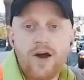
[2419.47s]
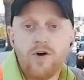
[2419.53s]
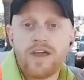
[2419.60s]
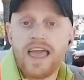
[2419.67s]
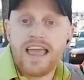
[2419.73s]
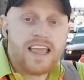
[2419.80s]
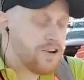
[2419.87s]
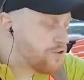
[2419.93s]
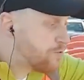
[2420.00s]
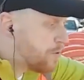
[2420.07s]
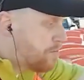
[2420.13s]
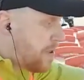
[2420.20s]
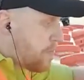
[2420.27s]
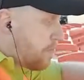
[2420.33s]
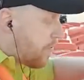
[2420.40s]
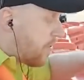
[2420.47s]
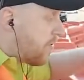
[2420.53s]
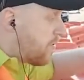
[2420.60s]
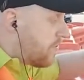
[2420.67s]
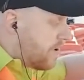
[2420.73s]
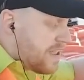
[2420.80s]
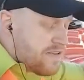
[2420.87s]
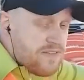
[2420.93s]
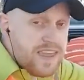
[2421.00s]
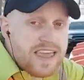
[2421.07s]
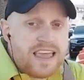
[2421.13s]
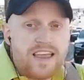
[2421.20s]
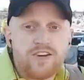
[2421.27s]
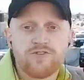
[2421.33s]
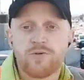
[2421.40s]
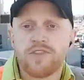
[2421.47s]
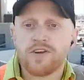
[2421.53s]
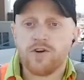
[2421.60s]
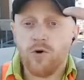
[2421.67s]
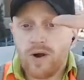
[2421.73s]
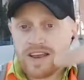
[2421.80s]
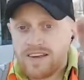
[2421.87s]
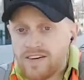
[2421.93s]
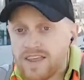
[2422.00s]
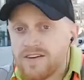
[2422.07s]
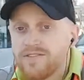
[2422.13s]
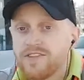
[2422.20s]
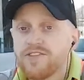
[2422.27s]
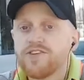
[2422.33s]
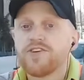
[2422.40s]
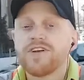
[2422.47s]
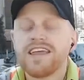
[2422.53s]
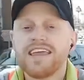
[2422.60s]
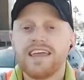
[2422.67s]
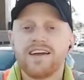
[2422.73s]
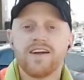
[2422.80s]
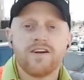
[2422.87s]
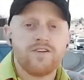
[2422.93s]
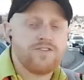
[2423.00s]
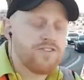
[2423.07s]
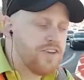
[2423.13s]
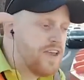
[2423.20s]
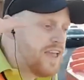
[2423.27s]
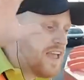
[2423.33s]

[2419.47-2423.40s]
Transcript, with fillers: okay, here's where people are living, here's where they're going to live in 30 years,